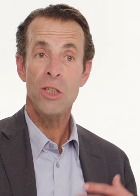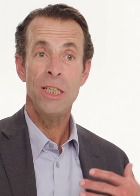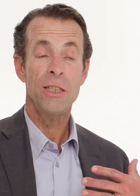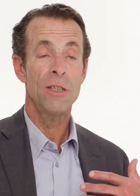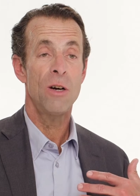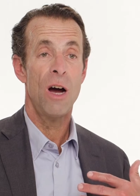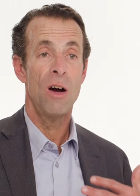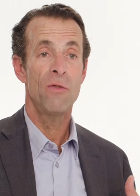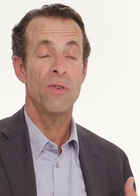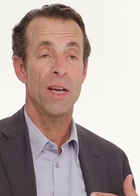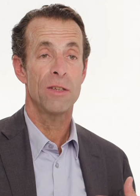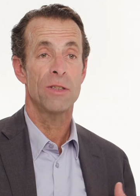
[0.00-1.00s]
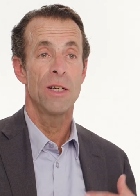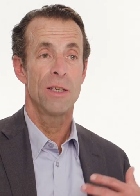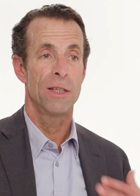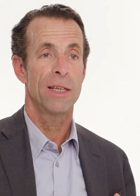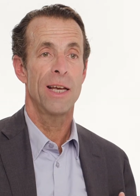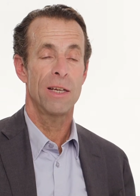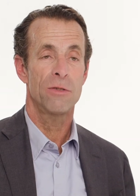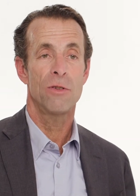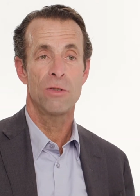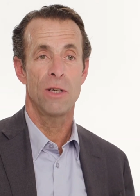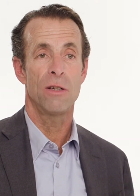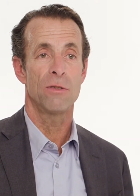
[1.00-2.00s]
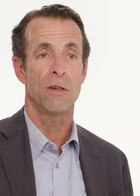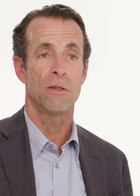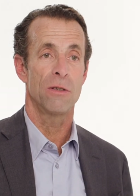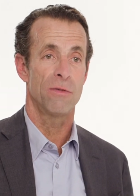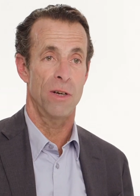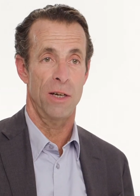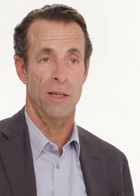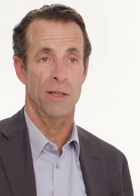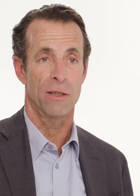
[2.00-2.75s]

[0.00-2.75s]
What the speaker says: need to know how fast the cancer cells are dividing.